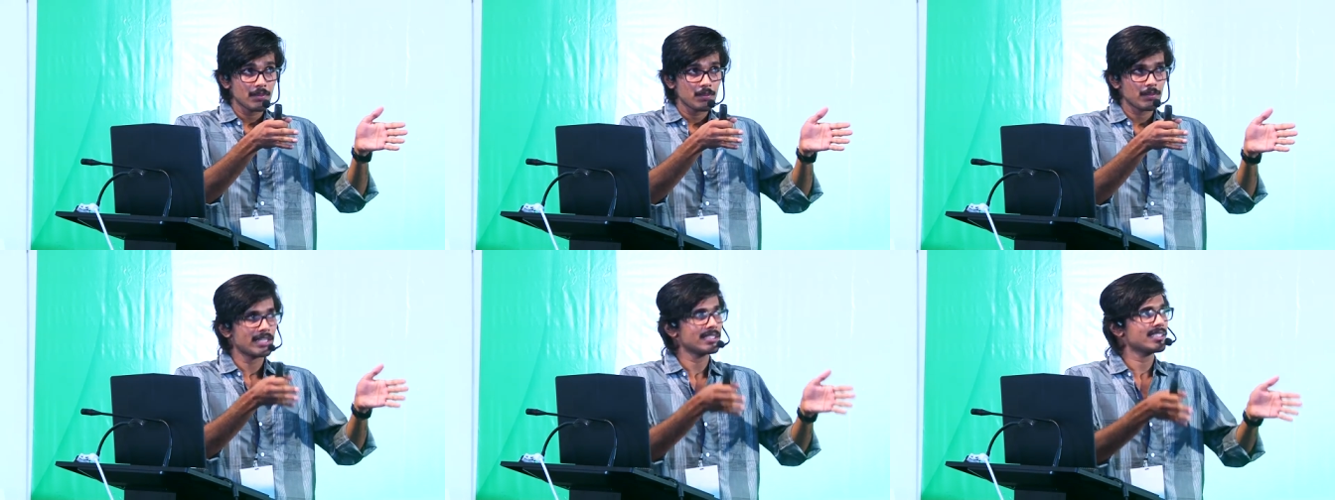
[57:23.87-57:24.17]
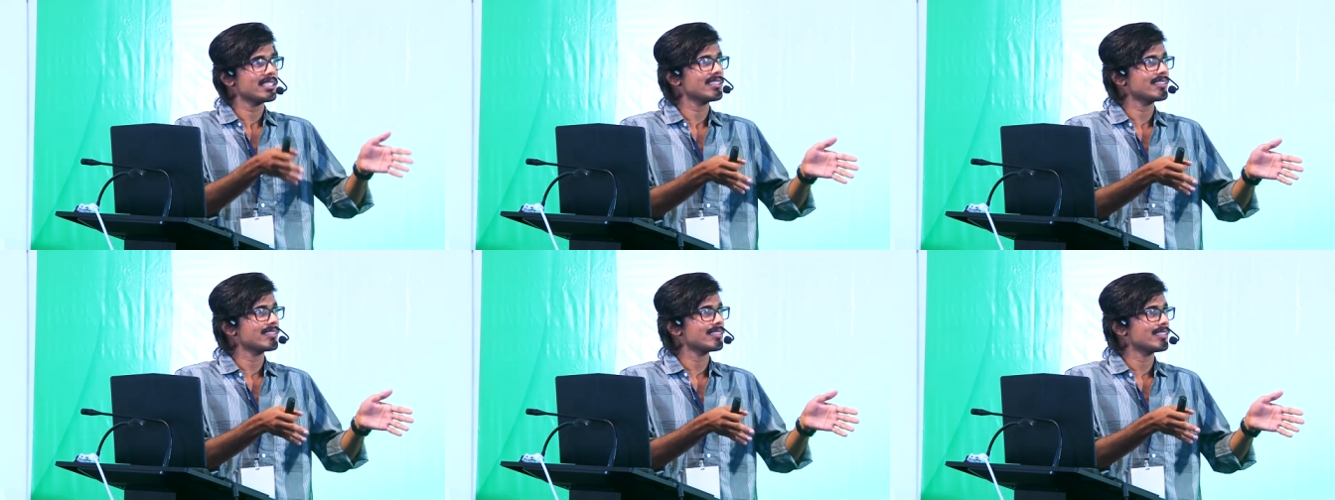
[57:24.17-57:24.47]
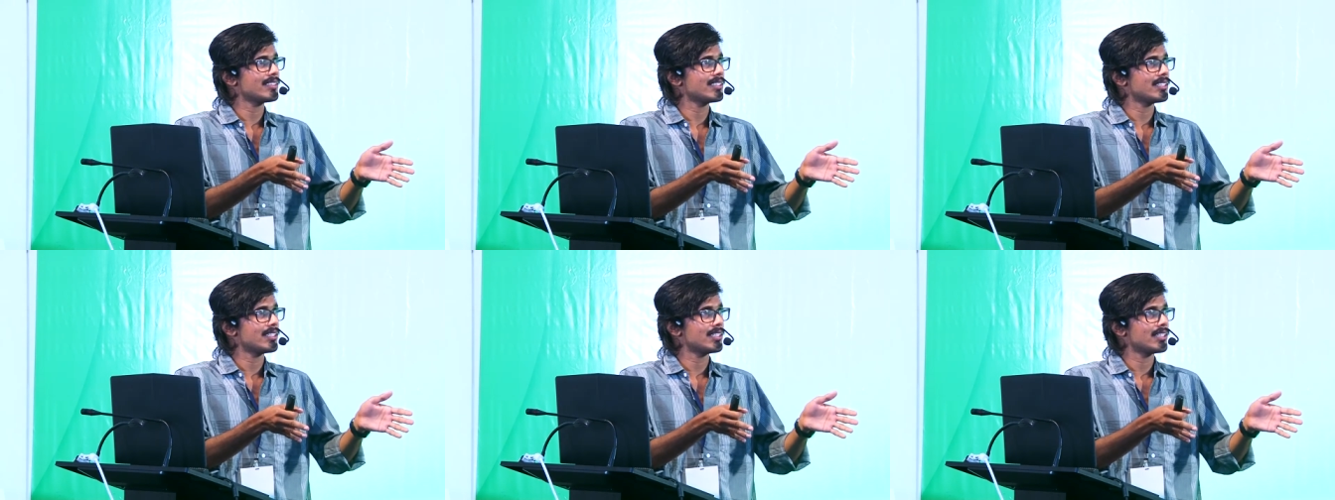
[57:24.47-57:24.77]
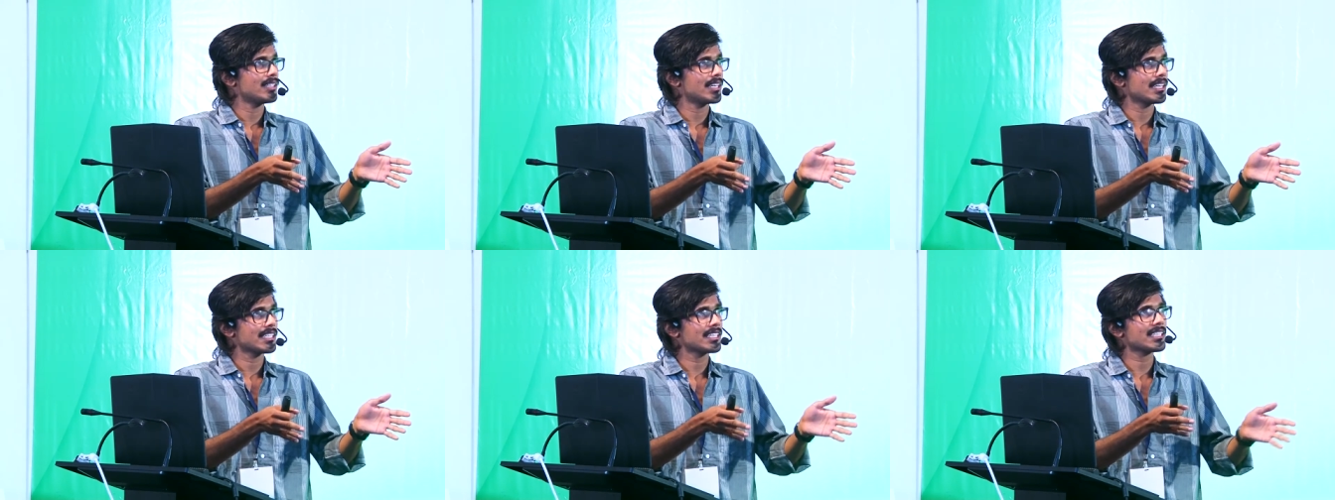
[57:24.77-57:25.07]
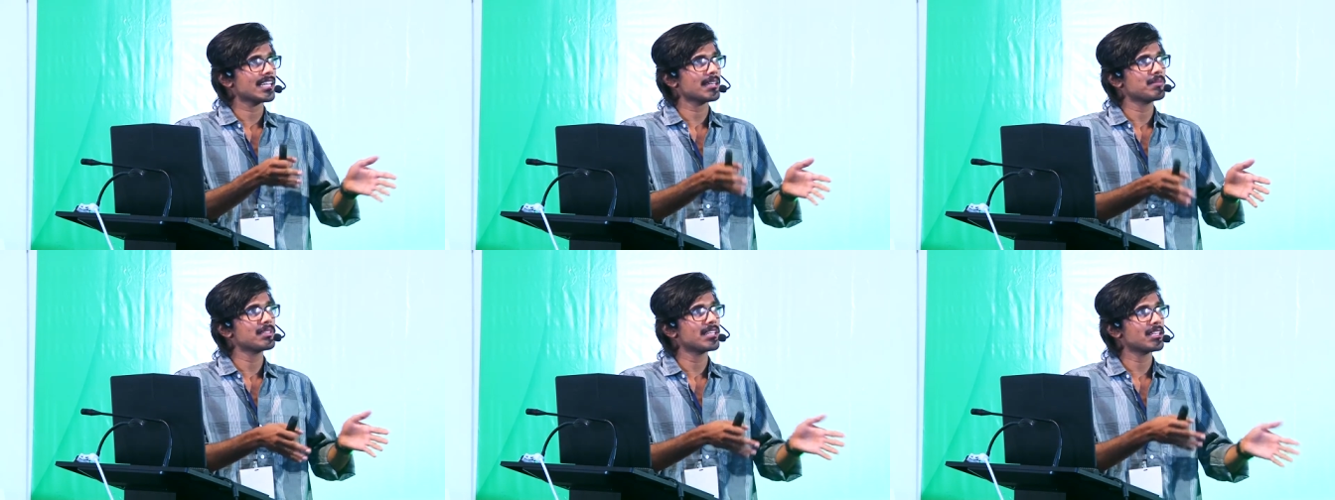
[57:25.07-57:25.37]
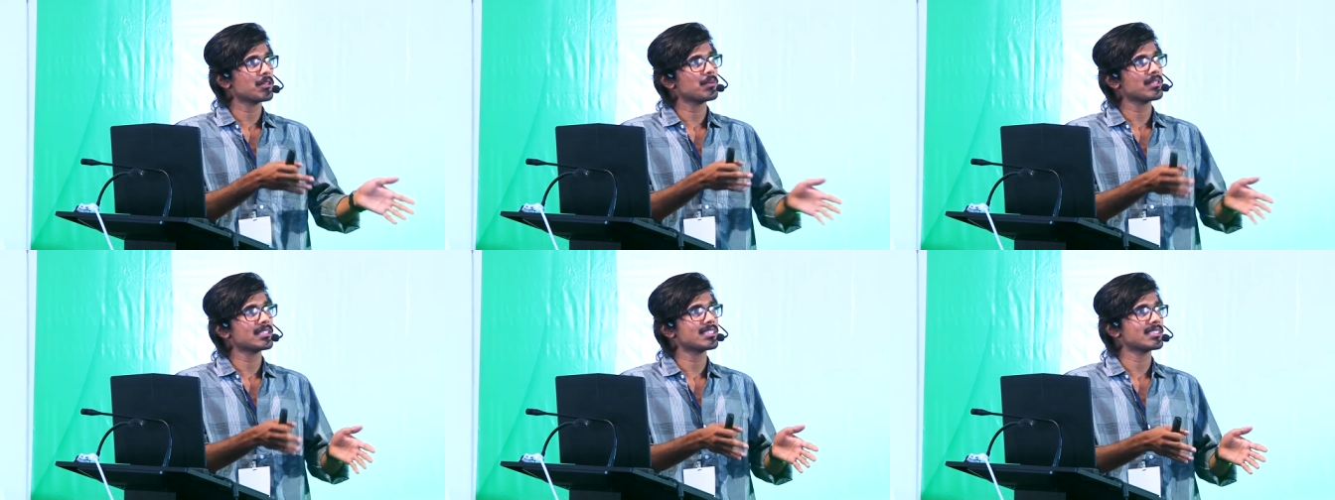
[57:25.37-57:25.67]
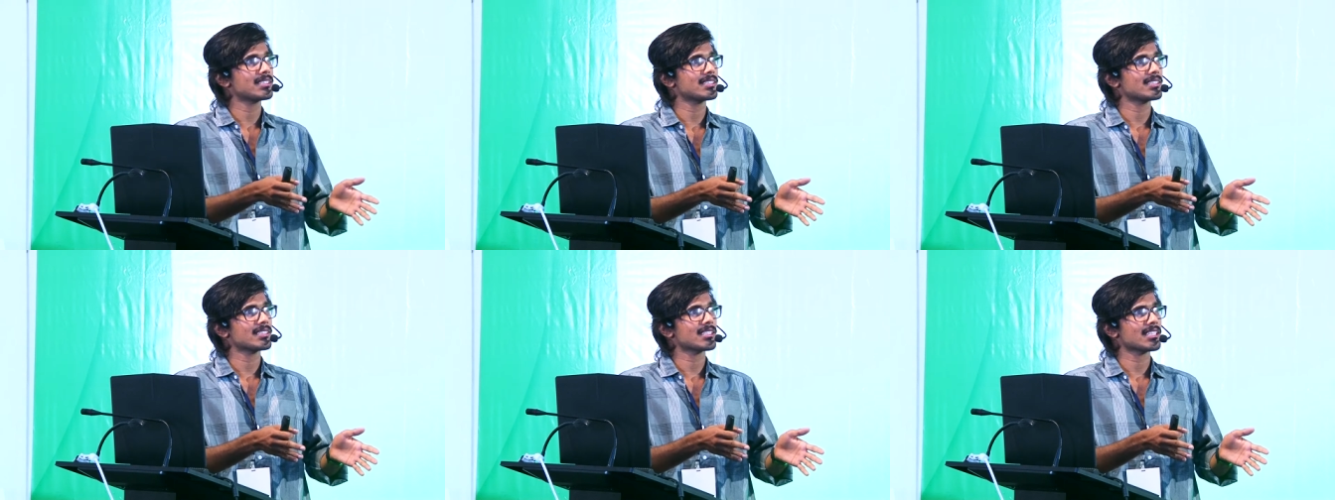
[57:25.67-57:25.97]
I think uh, at a time there will be
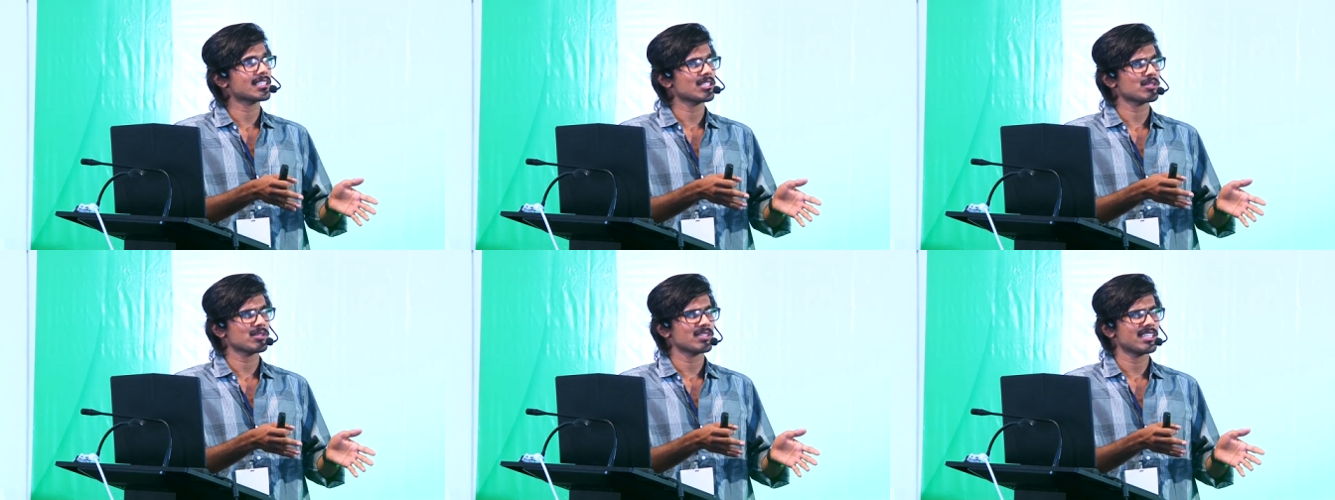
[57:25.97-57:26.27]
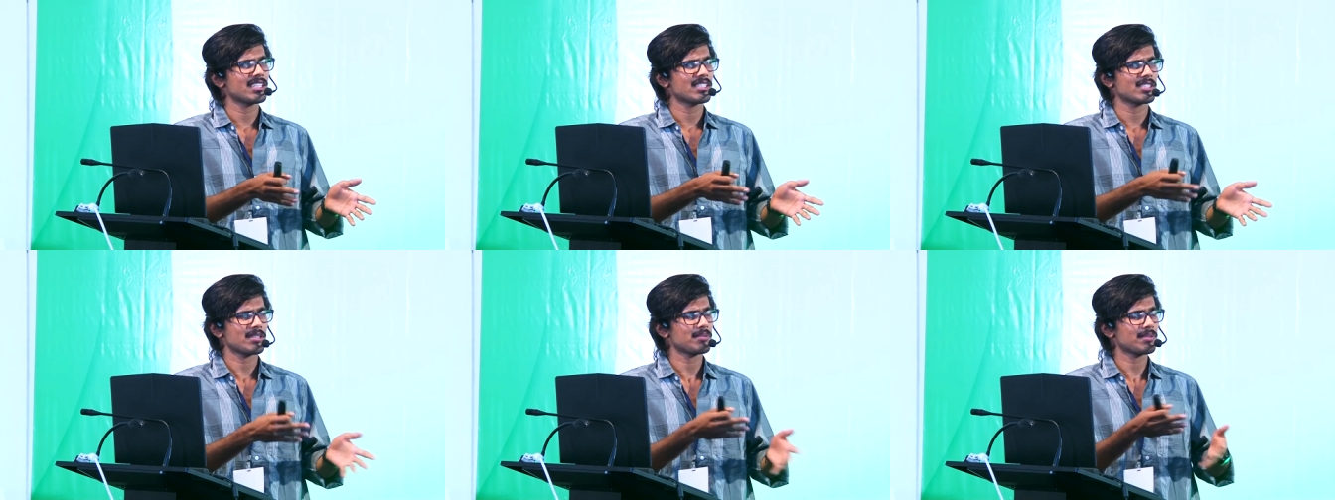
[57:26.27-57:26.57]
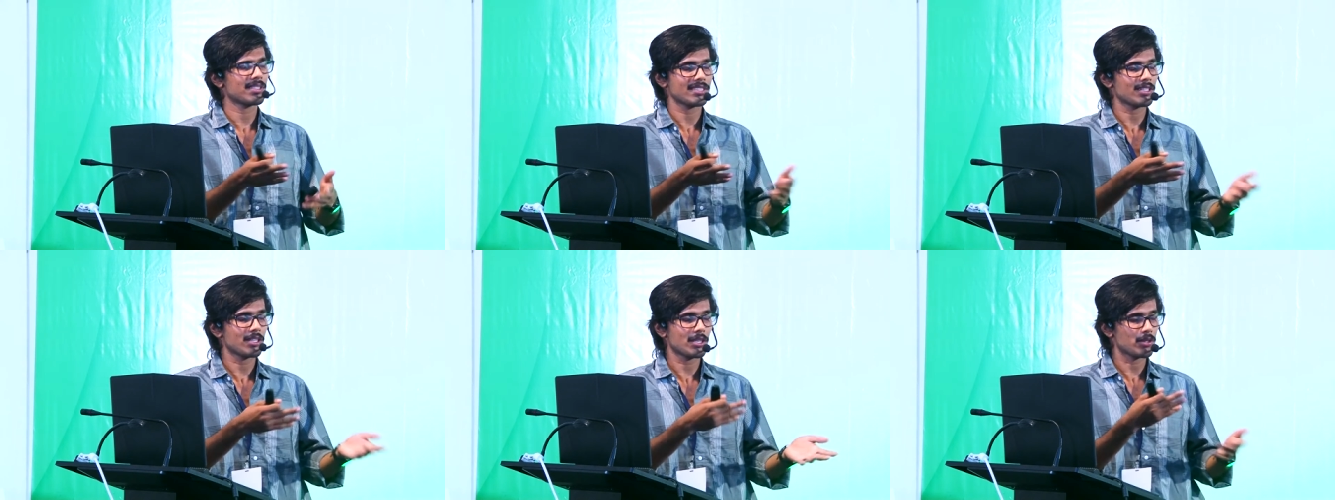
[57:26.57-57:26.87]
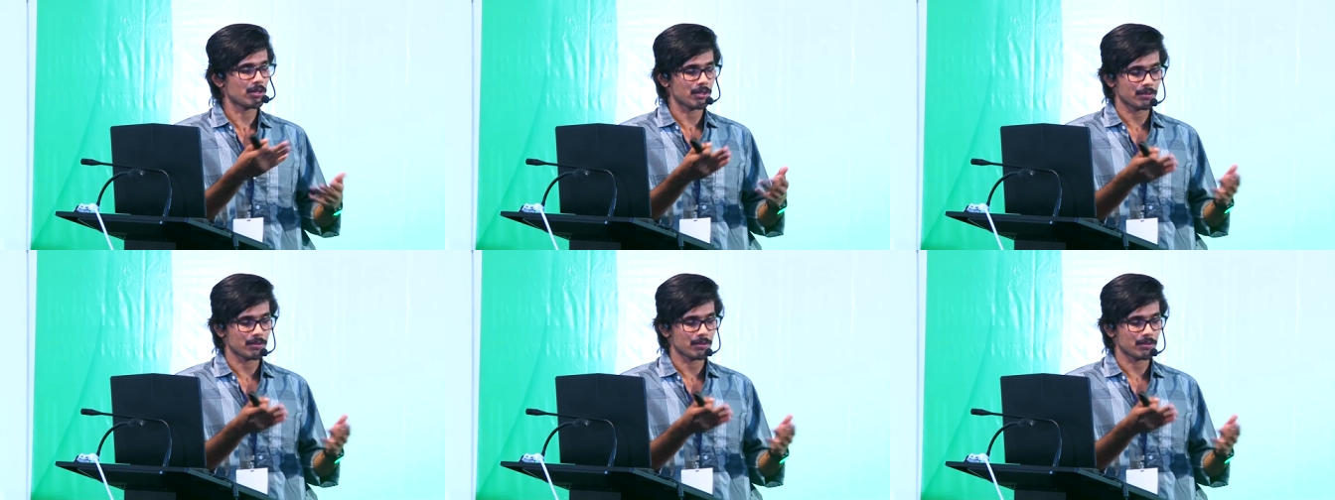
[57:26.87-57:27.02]
3,000, something, I don't